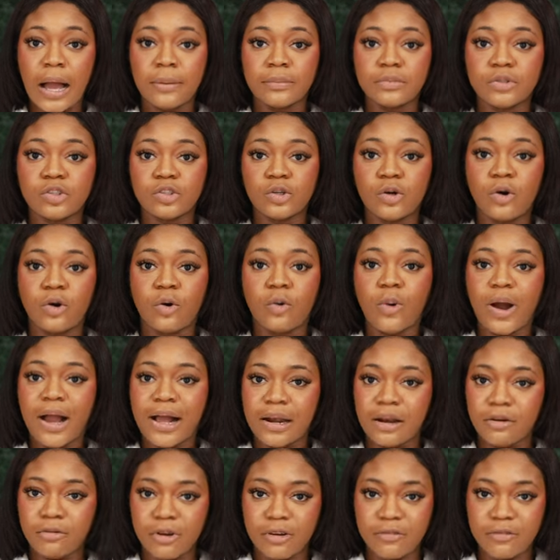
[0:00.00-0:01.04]
So while
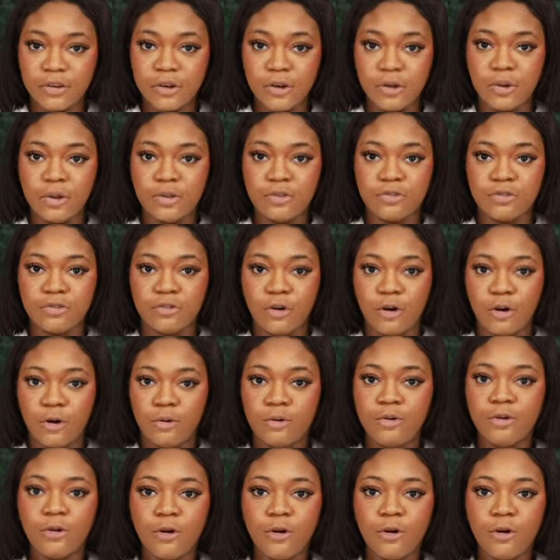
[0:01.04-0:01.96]
the revenue is down,